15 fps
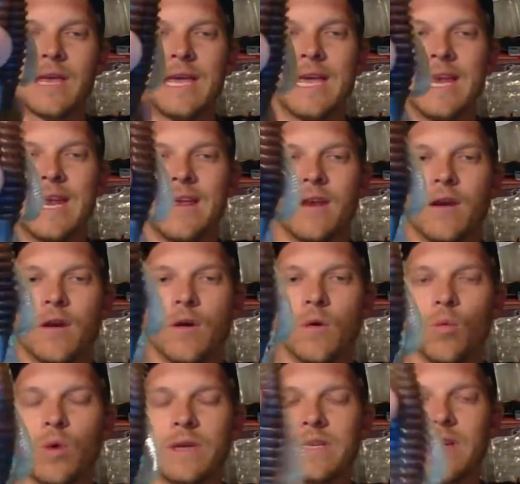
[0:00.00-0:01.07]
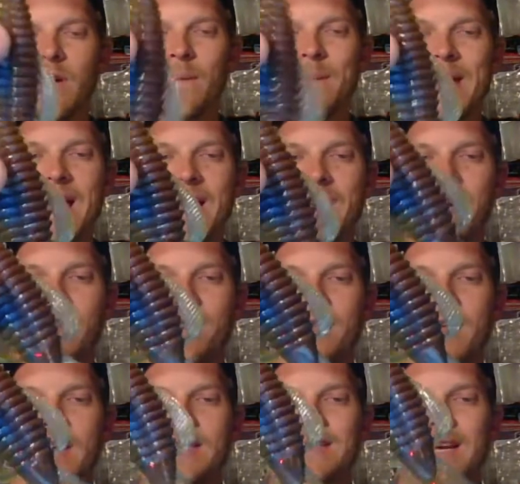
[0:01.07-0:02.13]
in it was a pack of
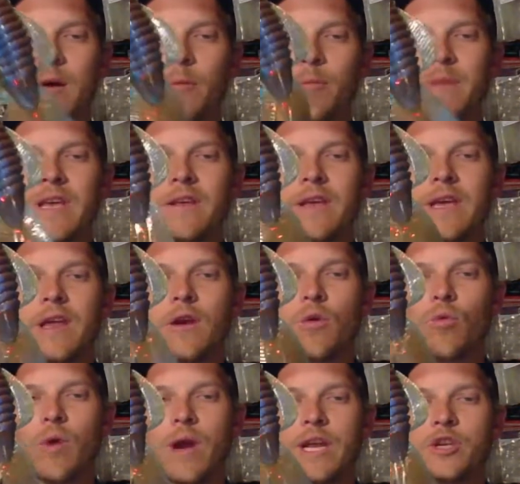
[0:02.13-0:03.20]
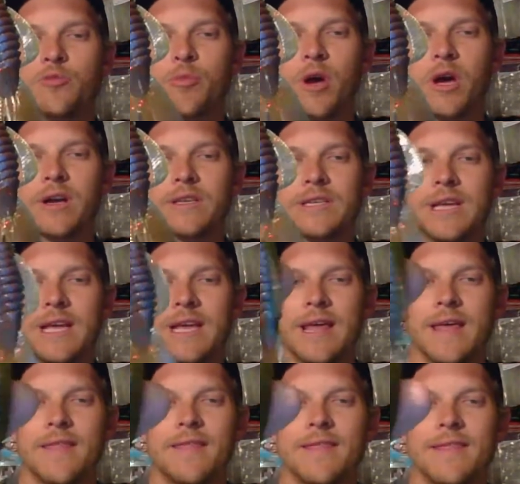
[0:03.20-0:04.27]
these chameleon rage bugs.
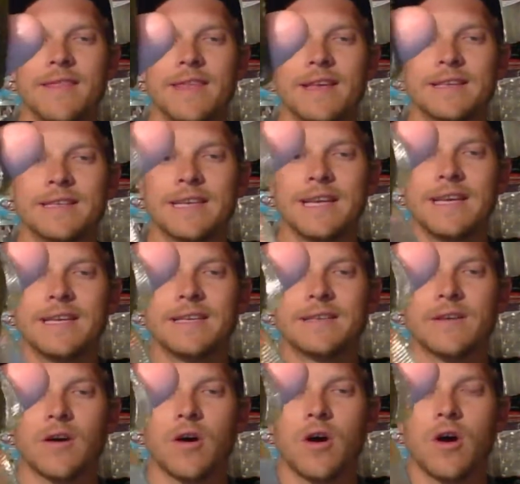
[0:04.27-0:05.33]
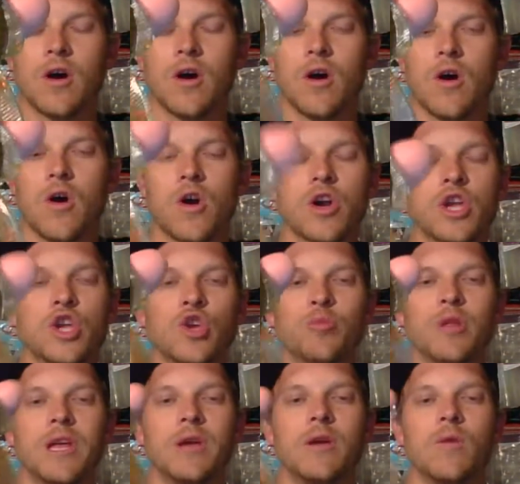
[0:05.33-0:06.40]
This is
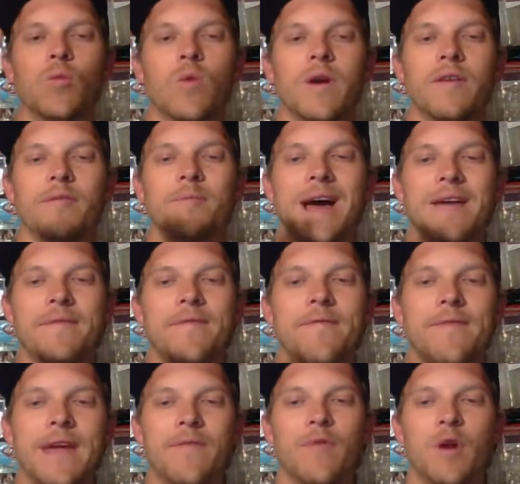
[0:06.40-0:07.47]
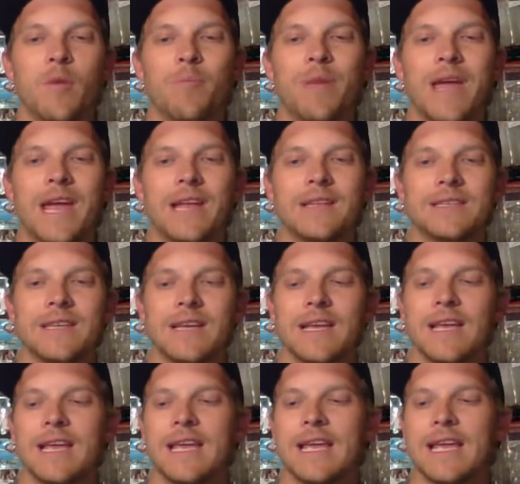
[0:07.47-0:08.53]
arguably one of my favorite baits
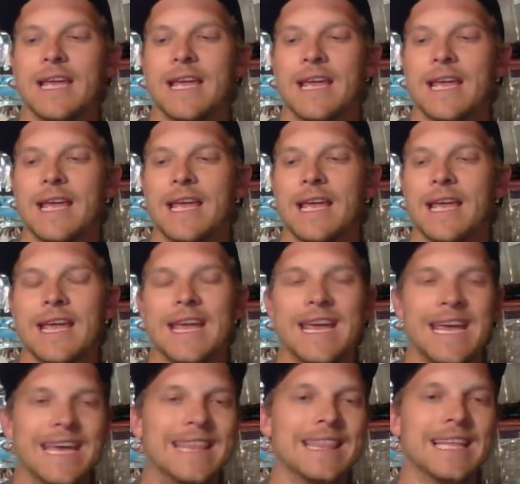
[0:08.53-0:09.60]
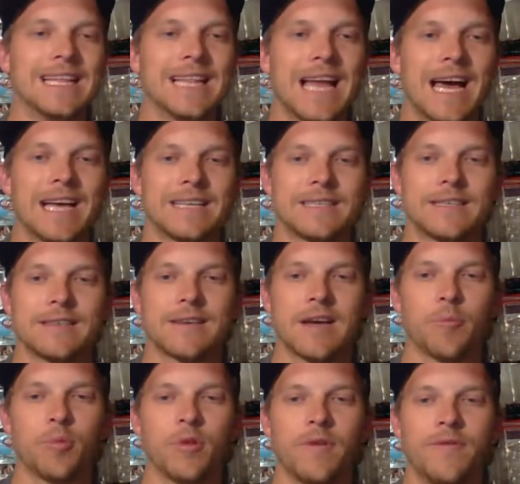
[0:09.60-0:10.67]
in the last
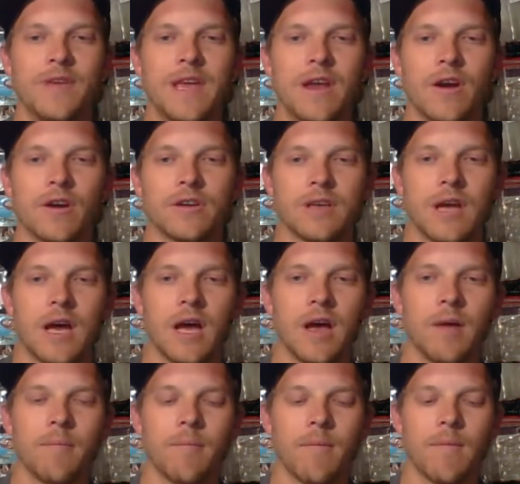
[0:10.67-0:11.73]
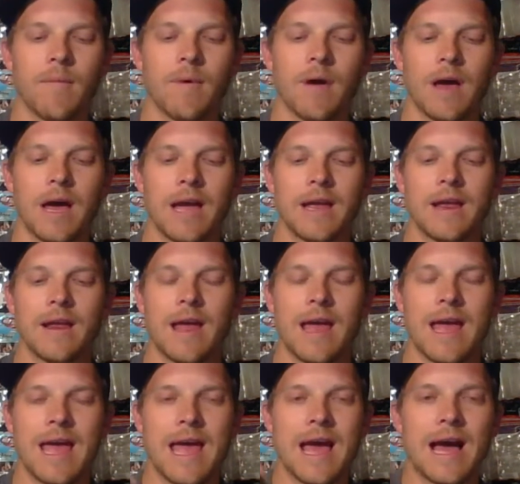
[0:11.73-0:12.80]
couple of years. Um, I
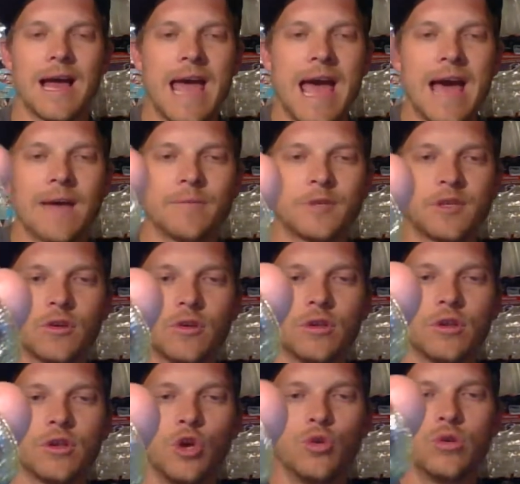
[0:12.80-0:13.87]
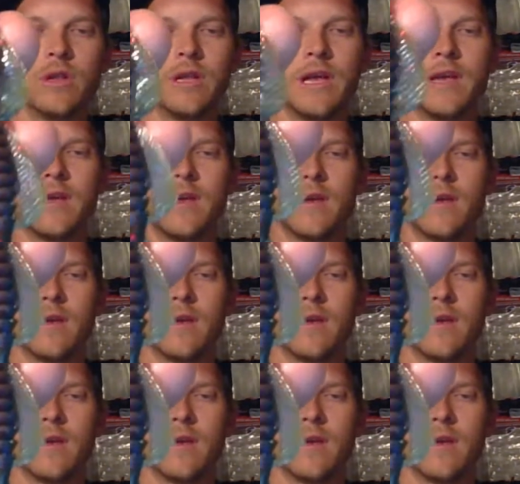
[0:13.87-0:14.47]
I absolutely